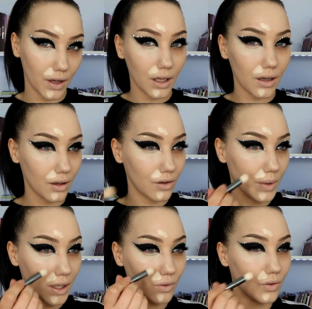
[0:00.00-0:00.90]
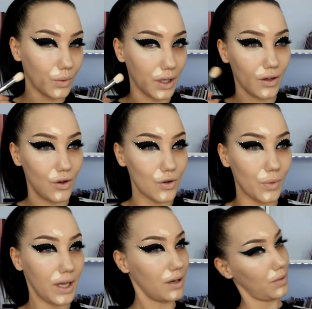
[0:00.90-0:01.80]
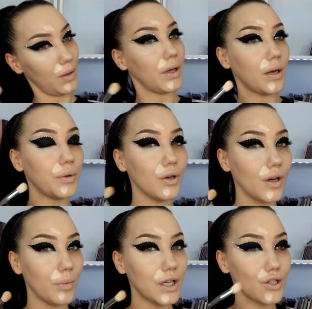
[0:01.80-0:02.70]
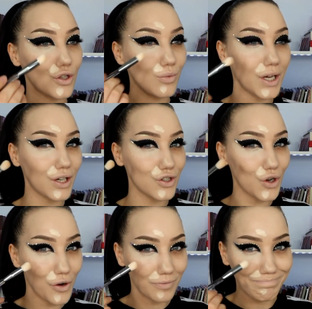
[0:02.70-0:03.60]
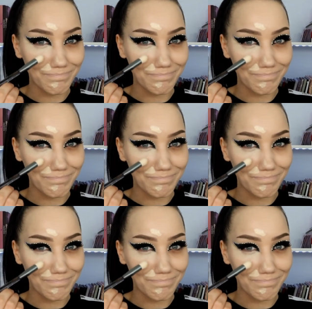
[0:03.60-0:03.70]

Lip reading: like a little bit goes quite a long way, and maybe I put a bit too much on.